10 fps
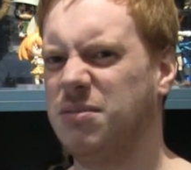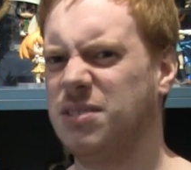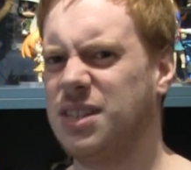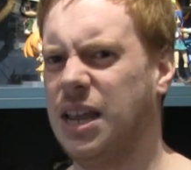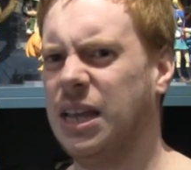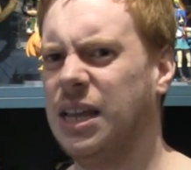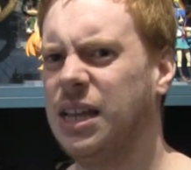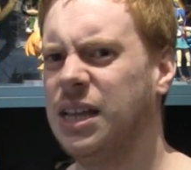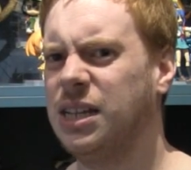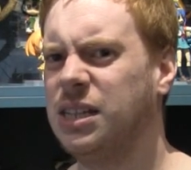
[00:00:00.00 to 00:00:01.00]
And I'm just like,
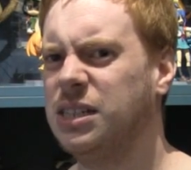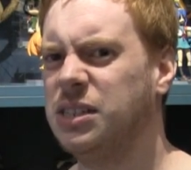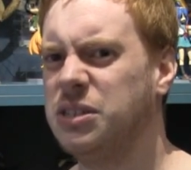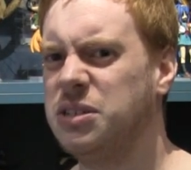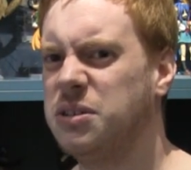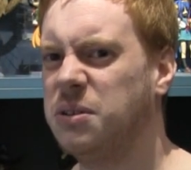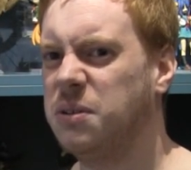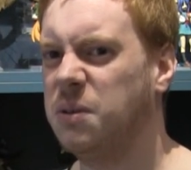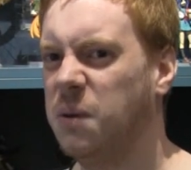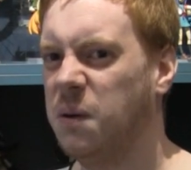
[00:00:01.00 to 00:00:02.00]

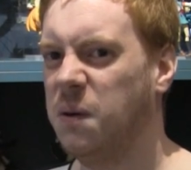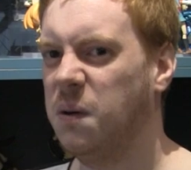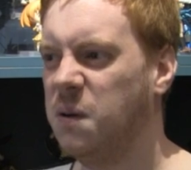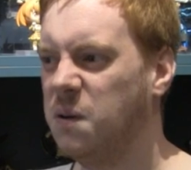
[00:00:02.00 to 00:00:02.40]
no.